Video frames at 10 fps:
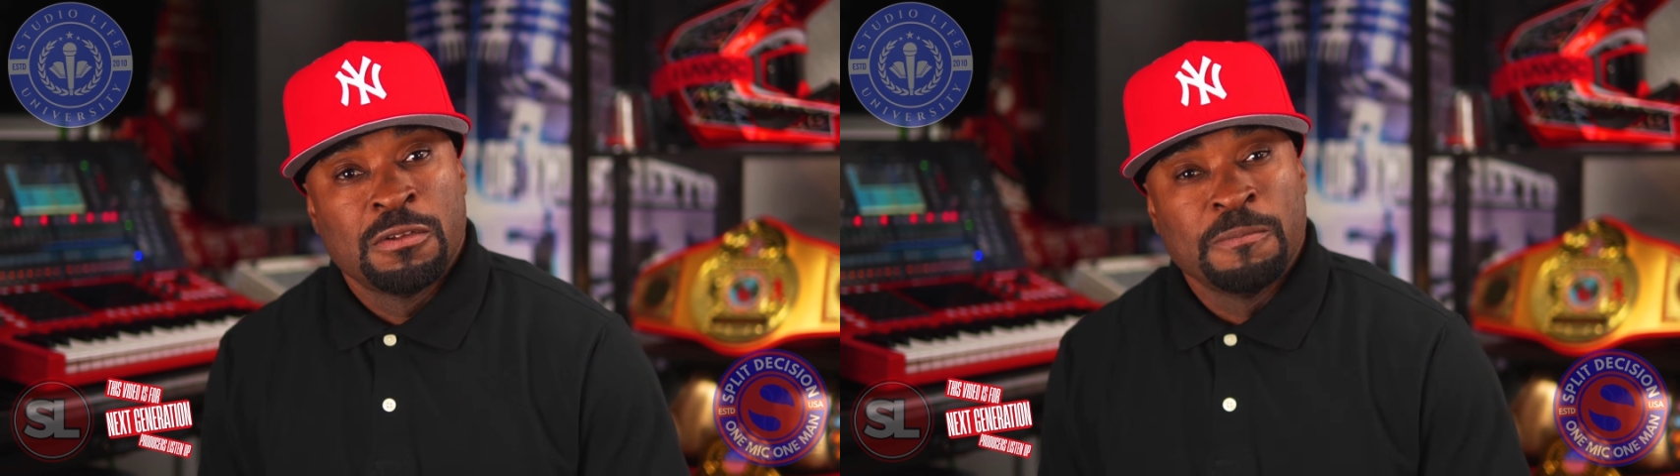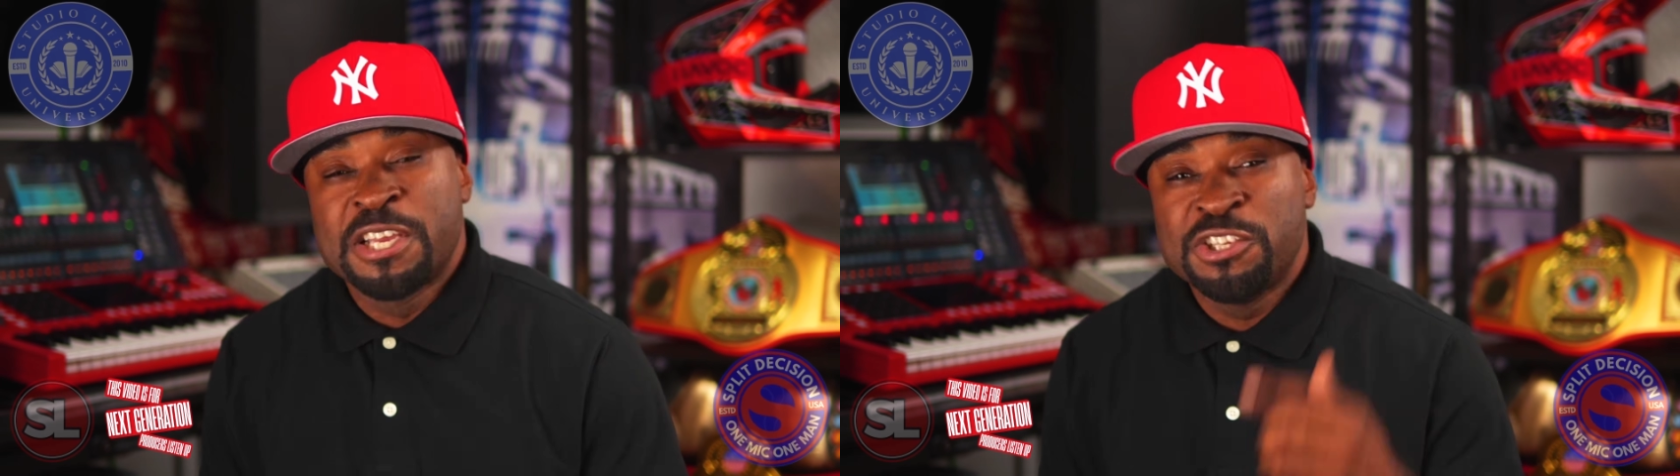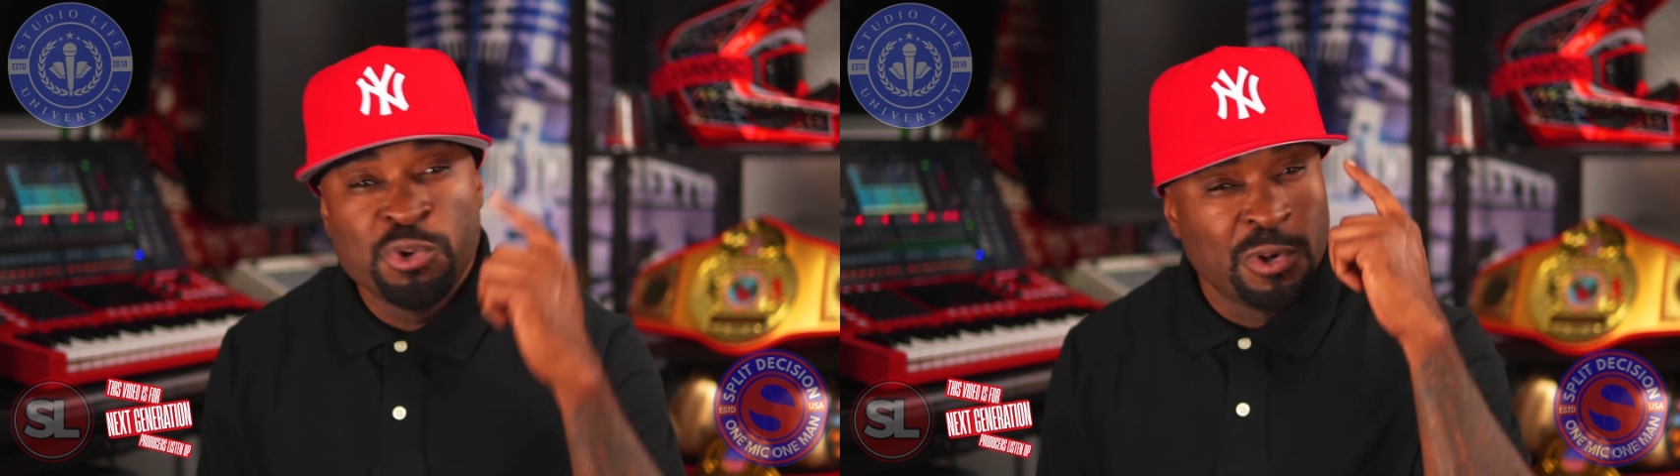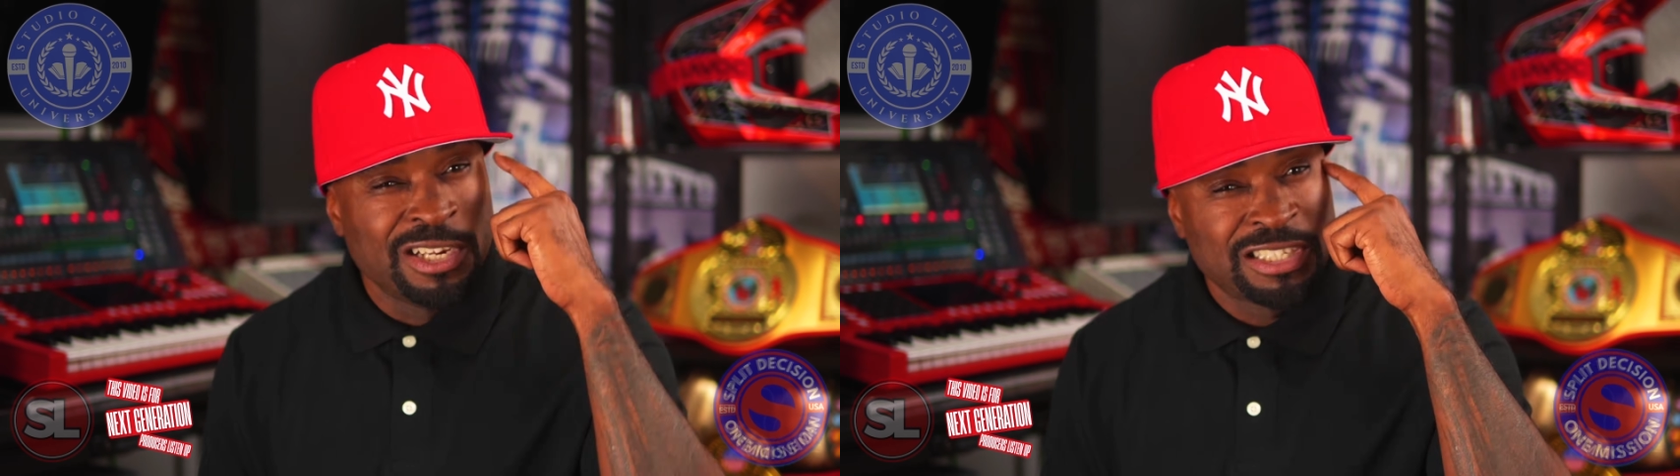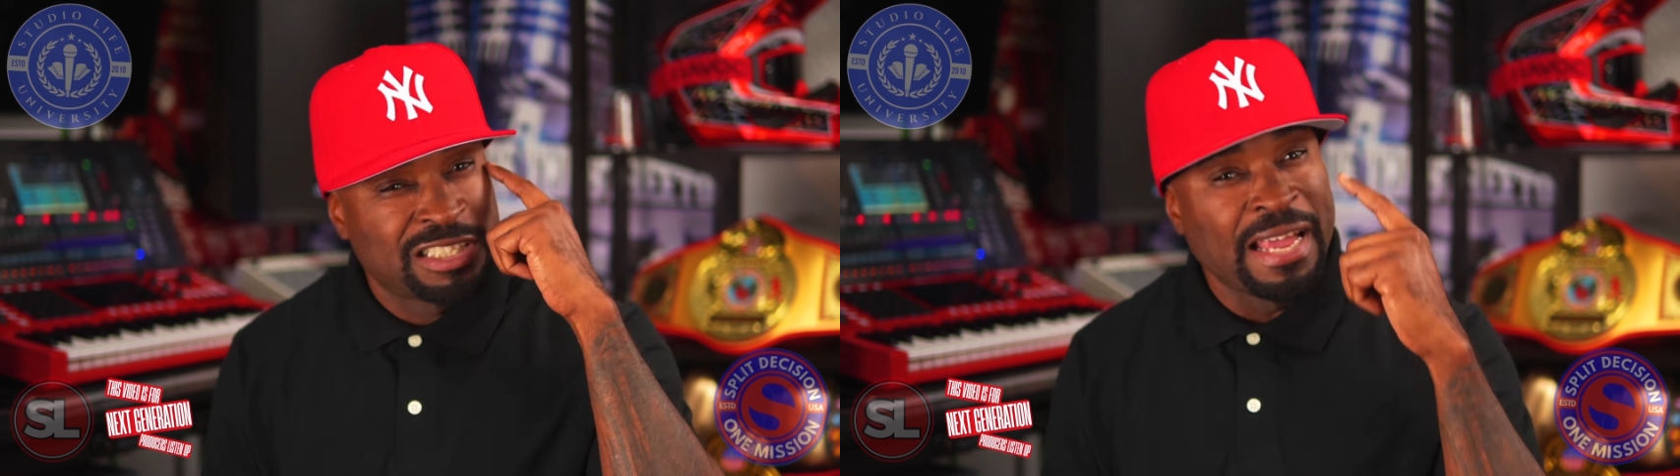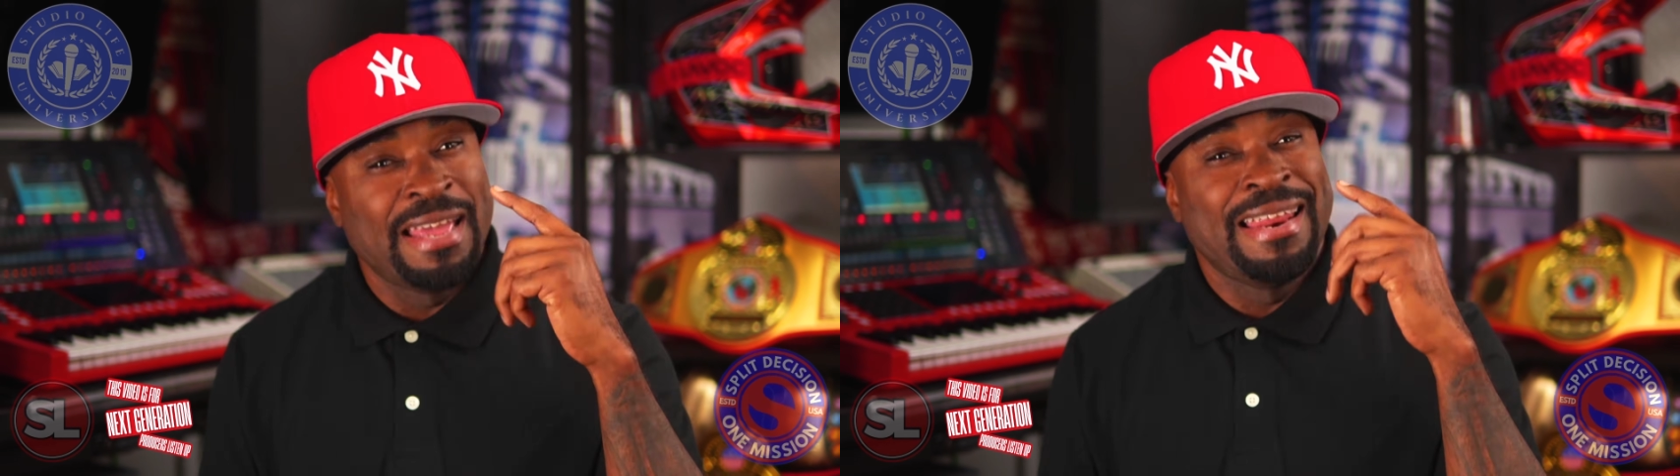because you understand